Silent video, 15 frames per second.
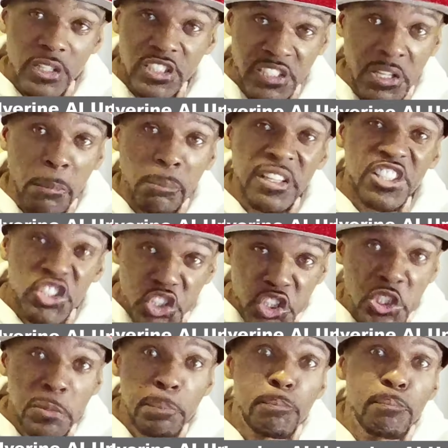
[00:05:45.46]
Something
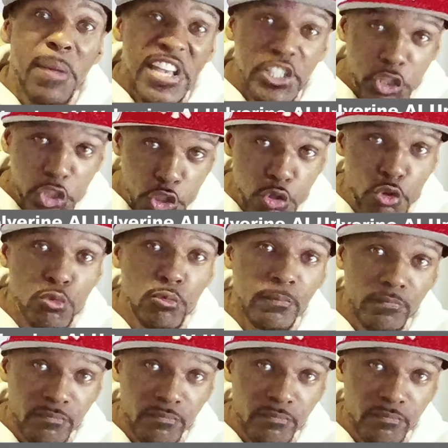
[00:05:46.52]
special.